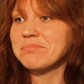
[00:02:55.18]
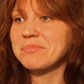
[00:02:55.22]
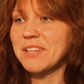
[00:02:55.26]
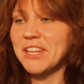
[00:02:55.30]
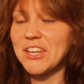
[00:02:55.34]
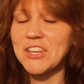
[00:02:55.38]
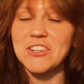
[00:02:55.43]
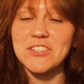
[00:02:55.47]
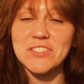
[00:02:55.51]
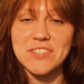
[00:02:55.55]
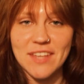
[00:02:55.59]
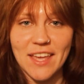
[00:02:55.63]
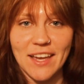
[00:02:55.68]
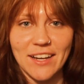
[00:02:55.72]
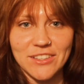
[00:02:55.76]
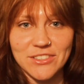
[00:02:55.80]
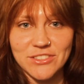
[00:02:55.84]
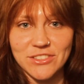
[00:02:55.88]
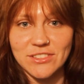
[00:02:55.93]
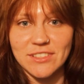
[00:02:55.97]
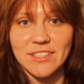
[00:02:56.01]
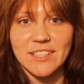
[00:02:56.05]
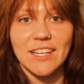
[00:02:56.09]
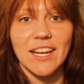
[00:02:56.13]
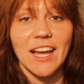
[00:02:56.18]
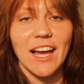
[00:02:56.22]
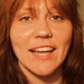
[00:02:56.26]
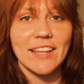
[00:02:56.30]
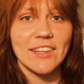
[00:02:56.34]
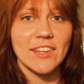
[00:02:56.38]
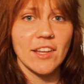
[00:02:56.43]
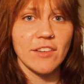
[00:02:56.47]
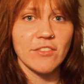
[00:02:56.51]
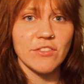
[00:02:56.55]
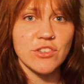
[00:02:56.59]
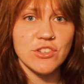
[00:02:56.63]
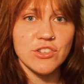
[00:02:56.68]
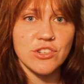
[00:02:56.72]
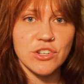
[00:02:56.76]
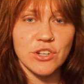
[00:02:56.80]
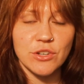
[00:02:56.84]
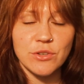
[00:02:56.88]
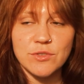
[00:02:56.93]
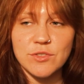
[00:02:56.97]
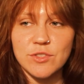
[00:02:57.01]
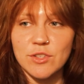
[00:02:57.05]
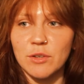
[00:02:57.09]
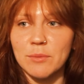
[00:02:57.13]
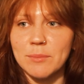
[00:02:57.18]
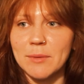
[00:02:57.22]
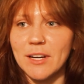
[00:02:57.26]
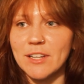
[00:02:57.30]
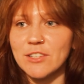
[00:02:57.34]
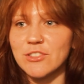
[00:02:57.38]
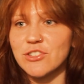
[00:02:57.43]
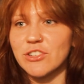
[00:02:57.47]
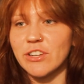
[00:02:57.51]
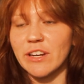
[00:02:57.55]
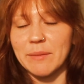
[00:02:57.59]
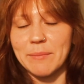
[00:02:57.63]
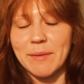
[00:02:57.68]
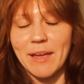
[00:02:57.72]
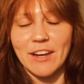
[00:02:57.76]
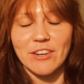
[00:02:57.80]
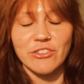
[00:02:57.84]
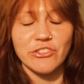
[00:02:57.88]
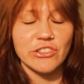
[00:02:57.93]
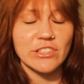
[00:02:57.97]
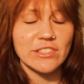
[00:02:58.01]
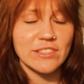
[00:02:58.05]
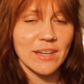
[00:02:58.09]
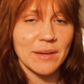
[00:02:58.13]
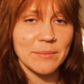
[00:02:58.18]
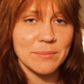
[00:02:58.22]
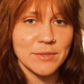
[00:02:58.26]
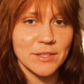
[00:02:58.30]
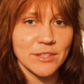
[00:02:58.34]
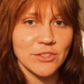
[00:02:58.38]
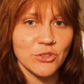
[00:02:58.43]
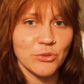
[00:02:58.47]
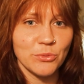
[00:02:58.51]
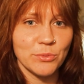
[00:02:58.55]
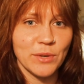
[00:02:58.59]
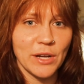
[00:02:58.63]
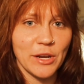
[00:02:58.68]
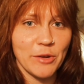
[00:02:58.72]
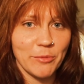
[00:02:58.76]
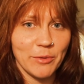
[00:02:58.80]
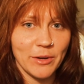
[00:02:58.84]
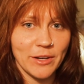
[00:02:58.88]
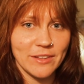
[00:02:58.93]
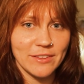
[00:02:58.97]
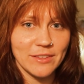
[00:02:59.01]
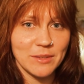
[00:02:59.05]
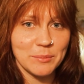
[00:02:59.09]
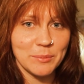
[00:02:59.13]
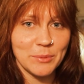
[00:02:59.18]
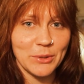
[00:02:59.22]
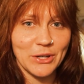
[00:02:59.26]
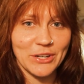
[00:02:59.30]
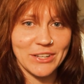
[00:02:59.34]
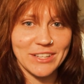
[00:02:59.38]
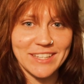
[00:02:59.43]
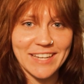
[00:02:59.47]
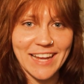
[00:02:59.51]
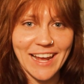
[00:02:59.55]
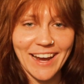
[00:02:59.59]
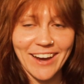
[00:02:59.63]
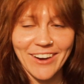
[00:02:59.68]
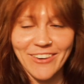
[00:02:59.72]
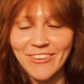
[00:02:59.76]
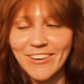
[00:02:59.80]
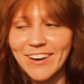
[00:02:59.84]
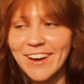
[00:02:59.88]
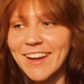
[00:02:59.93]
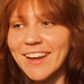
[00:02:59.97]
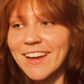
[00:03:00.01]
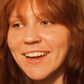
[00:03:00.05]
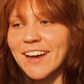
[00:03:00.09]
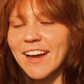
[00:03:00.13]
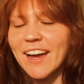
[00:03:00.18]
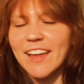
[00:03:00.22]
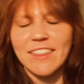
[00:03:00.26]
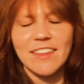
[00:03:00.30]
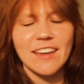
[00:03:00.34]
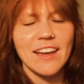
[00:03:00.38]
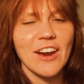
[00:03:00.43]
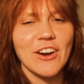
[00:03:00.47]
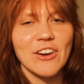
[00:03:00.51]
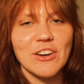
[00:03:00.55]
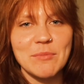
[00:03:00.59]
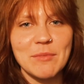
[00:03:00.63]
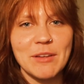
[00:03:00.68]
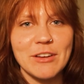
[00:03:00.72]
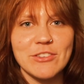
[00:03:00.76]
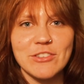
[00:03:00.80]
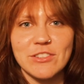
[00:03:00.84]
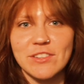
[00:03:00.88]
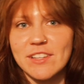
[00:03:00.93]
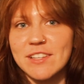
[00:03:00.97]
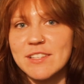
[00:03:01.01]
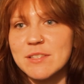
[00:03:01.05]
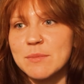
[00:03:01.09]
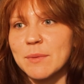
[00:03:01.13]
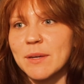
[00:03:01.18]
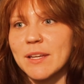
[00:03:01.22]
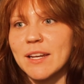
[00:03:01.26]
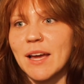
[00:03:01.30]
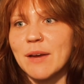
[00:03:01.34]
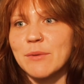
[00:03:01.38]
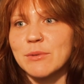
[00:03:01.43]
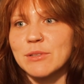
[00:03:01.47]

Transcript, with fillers: it is excellent. I love the show so much, and I'm actually tempted to reread the book now. I think I already mentioned this, but I